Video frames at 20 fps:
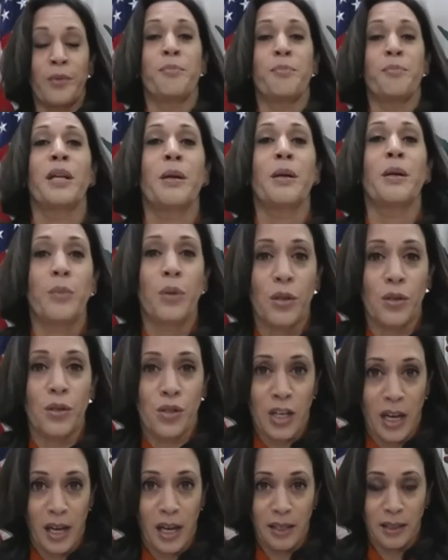a minimal
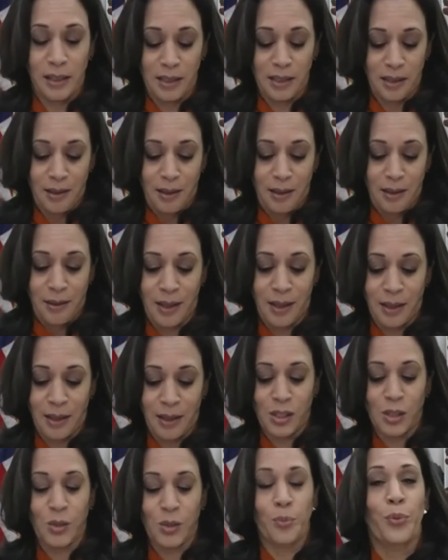chance
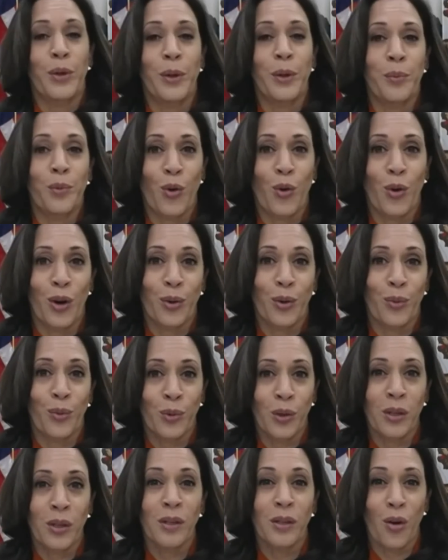that the Supreme Court
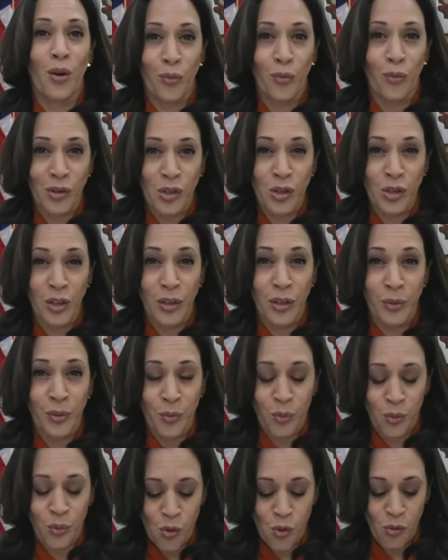will
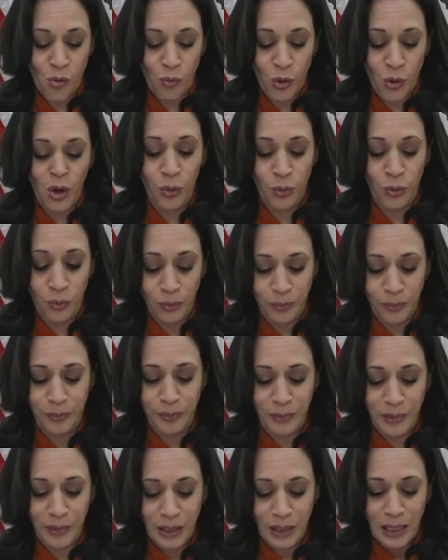overturn Roe.
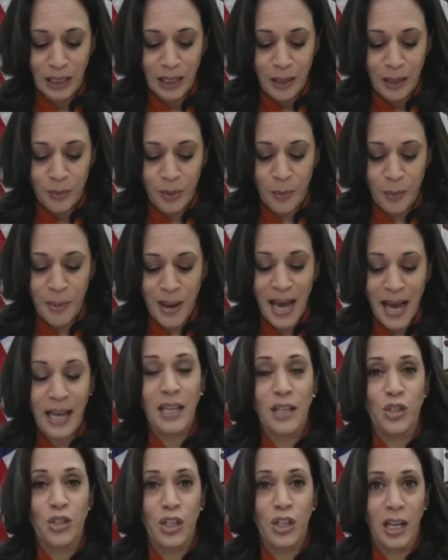But
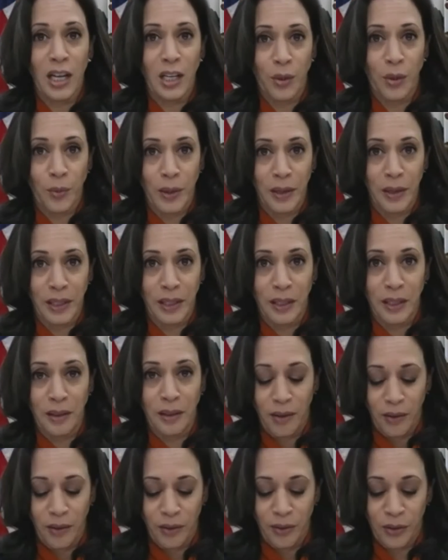back in January,
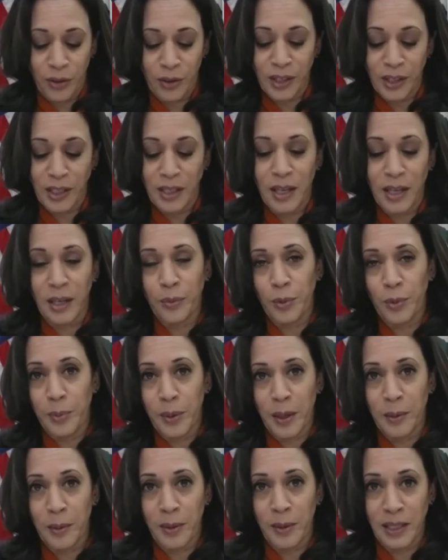39
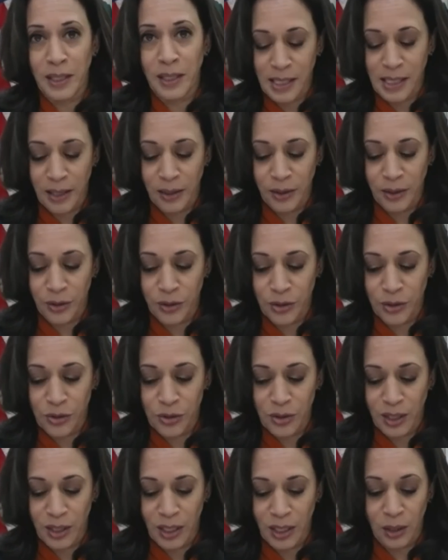Republican
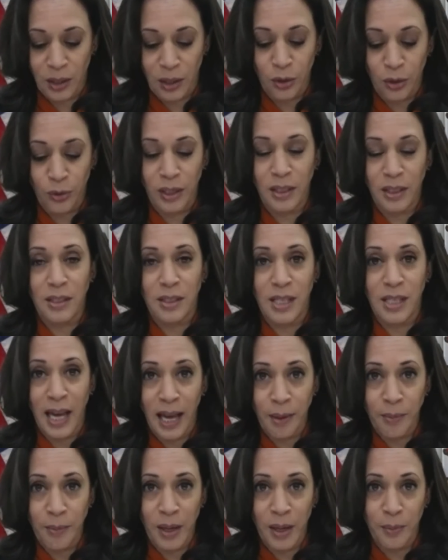senators, including
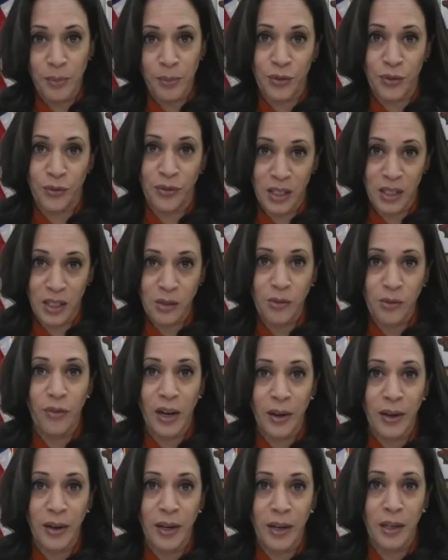10 members of this
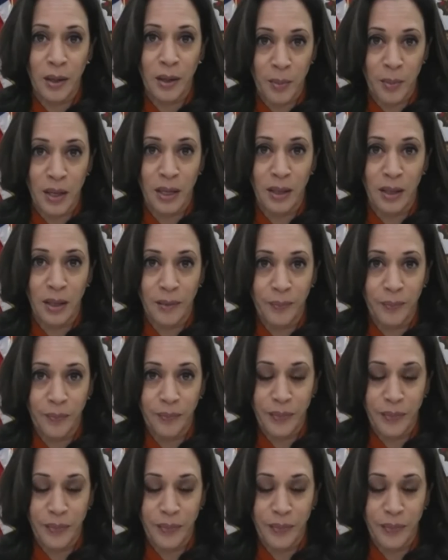very committee,